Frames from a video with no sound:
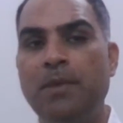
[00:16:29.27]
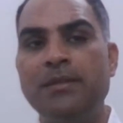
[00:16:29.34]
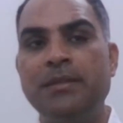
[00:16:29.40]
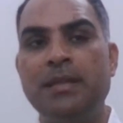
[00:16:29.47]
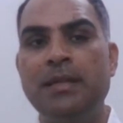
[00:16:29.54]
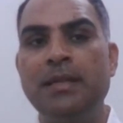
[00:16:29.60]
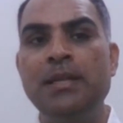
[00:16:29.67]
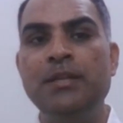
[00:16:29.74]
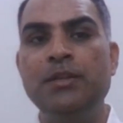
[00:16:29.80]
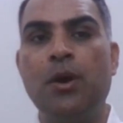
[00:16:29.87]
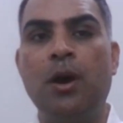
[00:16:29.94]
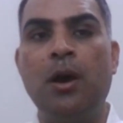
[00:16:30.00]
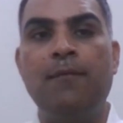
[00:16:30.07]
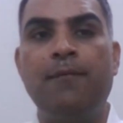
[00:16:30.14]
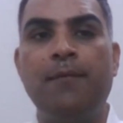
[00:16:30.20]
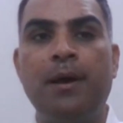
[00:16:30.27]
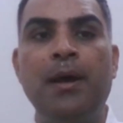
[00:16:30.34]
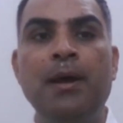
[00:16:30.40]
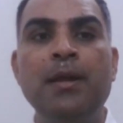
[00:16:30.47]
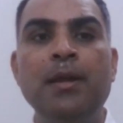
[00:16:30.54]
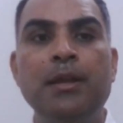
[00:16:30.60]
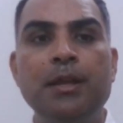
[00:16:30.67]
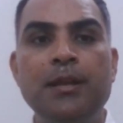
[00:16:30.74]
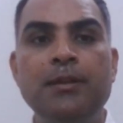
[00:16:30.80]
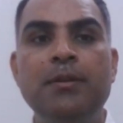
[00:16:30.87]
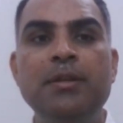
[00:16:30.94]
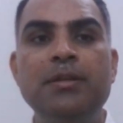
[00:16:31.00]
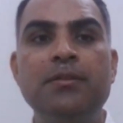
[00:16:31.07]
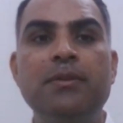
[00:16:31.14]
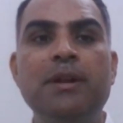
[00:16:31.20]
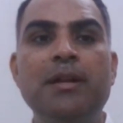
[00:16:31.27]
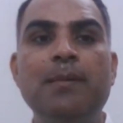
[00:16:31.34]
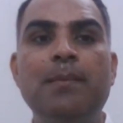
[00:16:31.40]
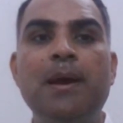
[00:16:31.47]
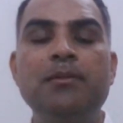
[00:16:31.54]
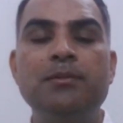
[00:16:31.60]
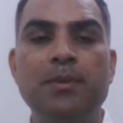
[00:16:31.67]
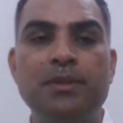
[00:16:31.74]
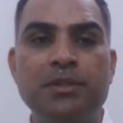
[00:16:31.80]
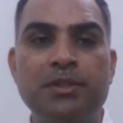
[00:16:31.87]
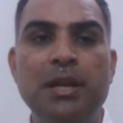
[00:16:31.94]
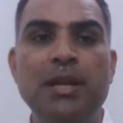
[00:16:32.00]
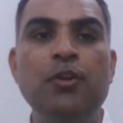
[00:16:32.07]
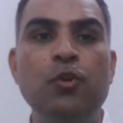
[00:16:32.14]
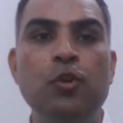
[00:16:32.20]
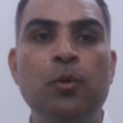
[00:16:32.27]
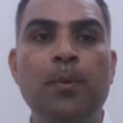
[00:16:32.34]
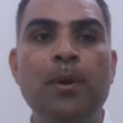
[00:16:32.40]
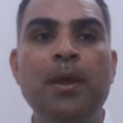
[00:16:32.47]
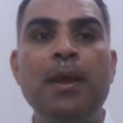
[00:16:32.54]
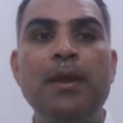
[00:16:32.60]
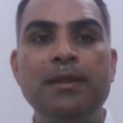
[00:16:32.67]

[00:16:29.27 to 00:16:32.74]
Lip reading: as a lead of International Retina Biosimilar Study Group,